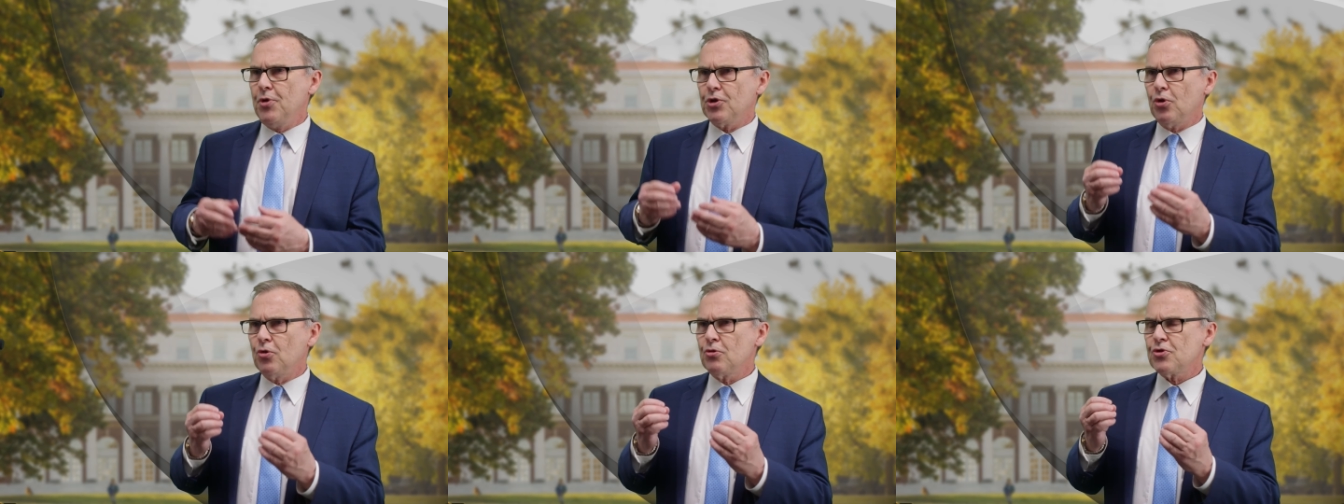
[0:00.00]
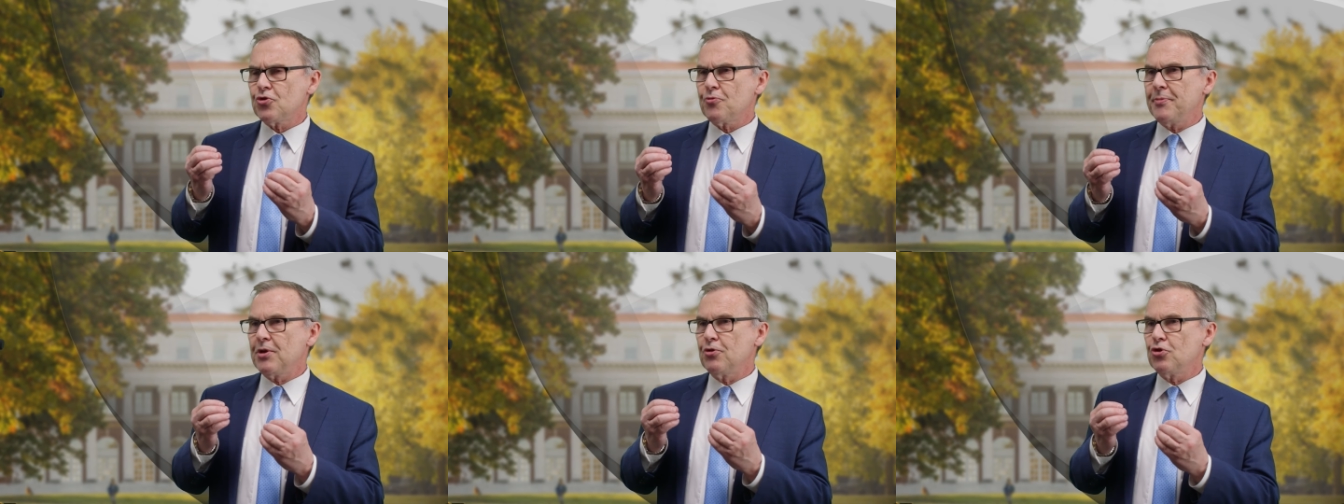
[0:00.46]
but
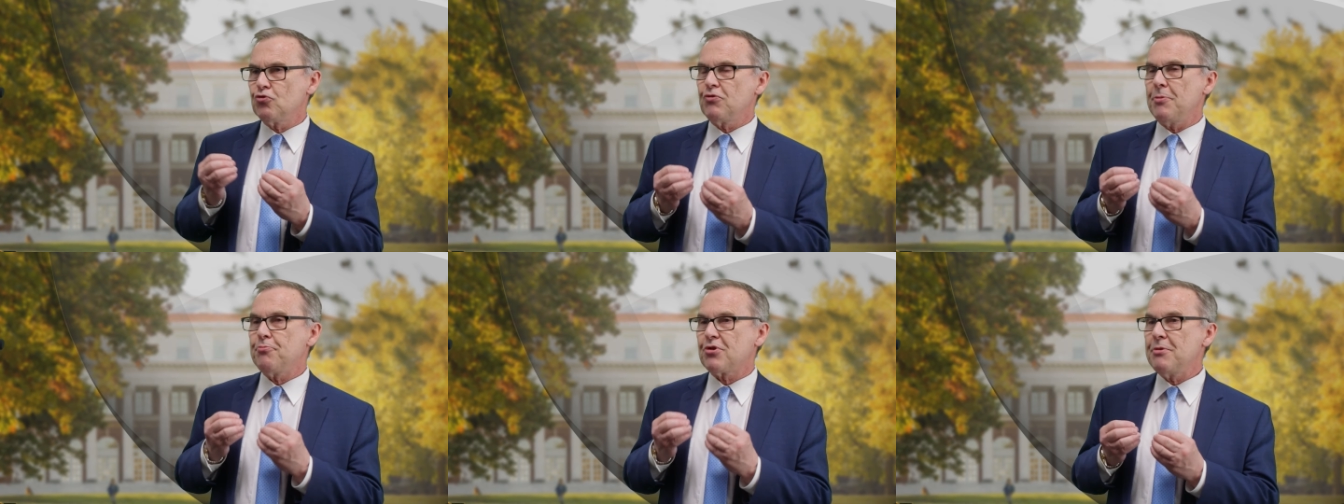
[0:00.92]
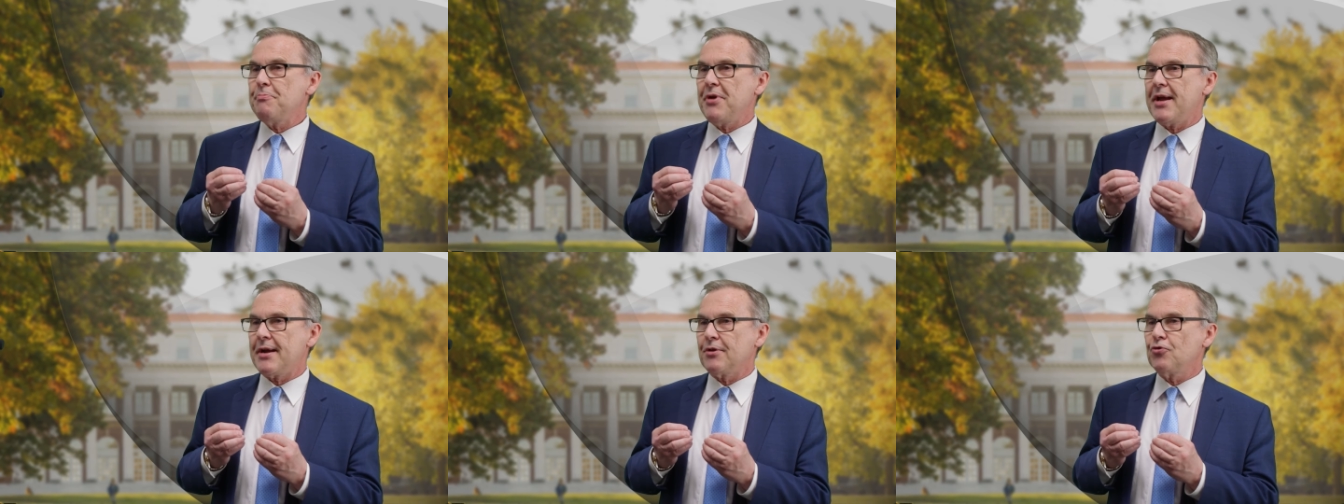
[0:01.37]
also because we
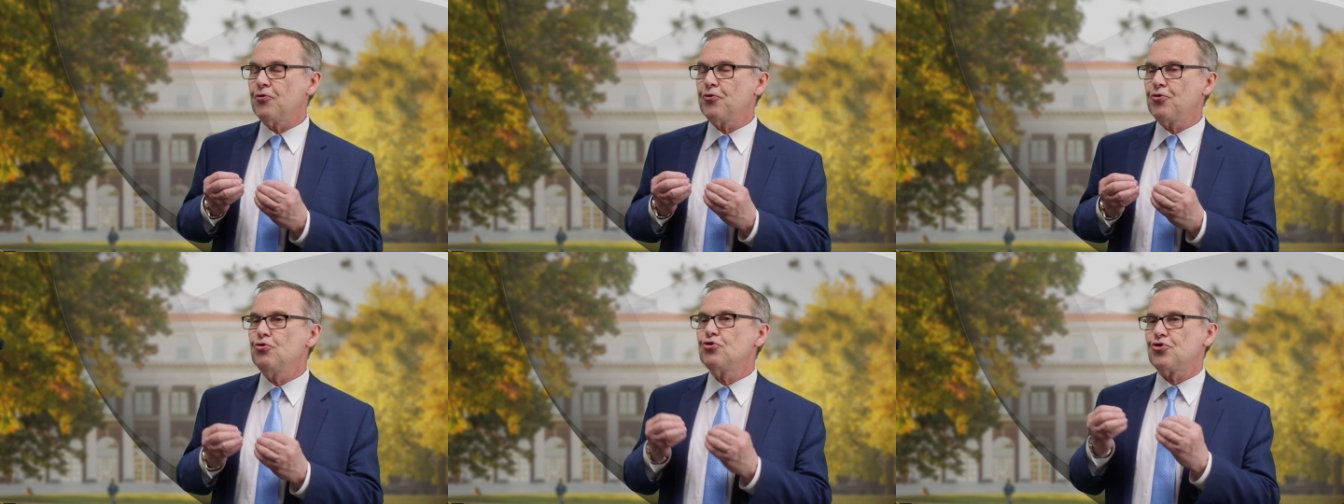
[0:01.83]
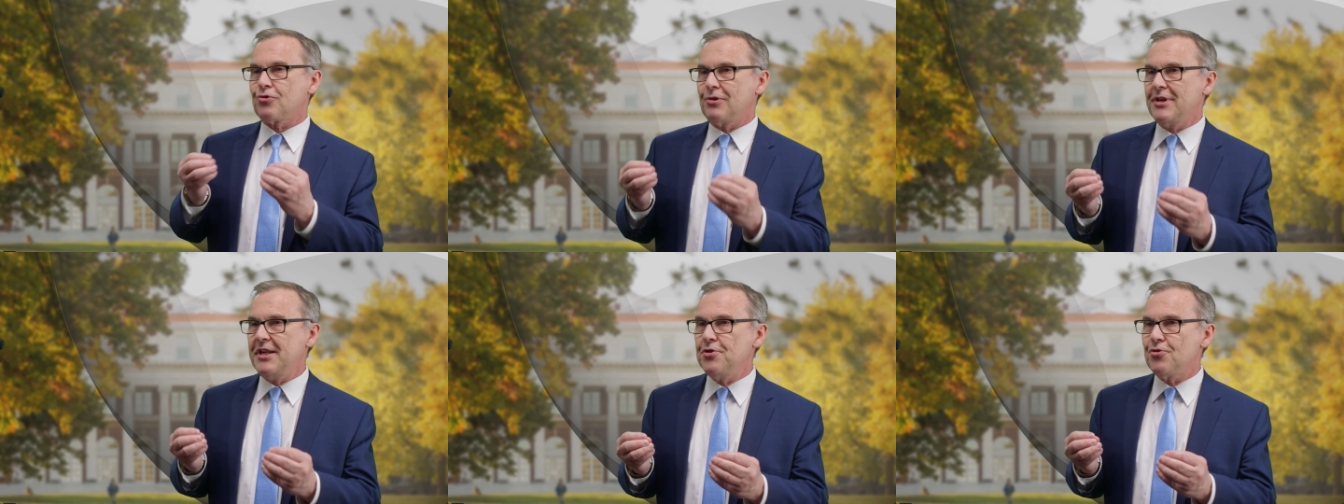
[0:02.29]
prepare the
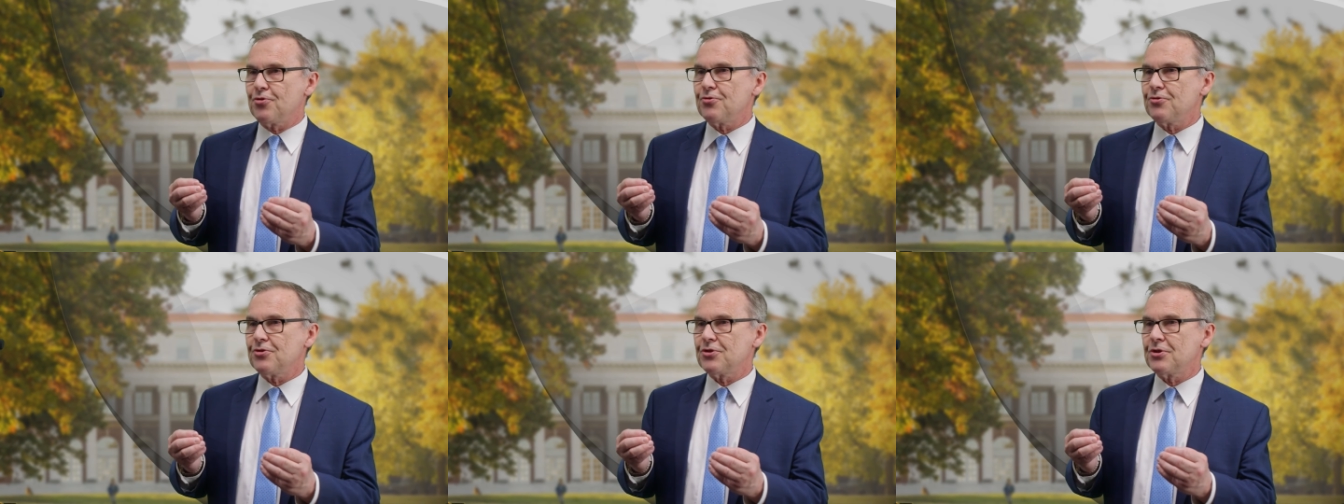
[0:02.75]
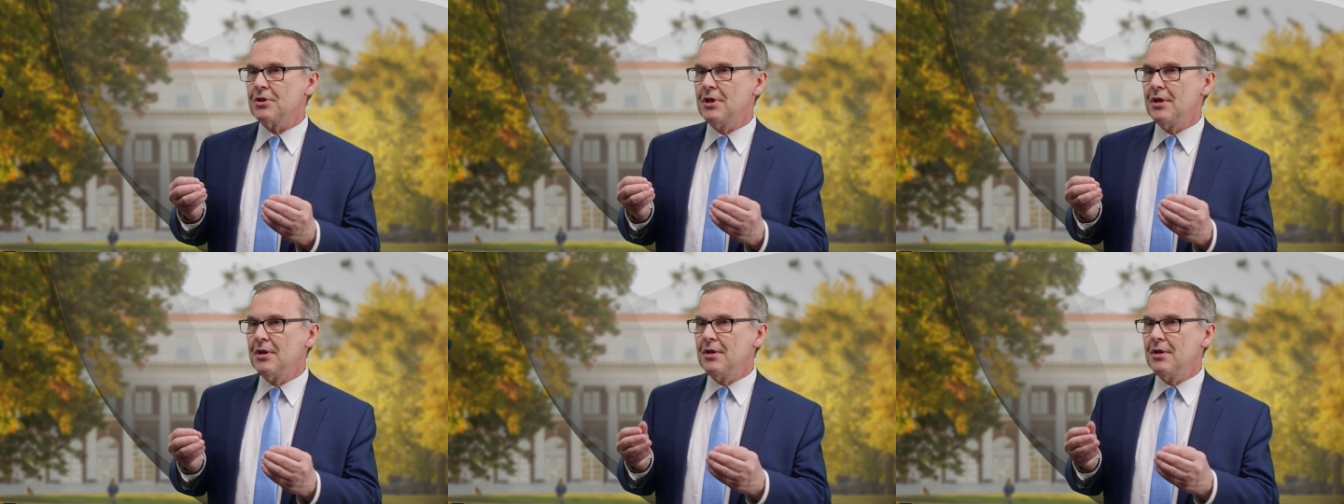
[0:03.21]
future leaders.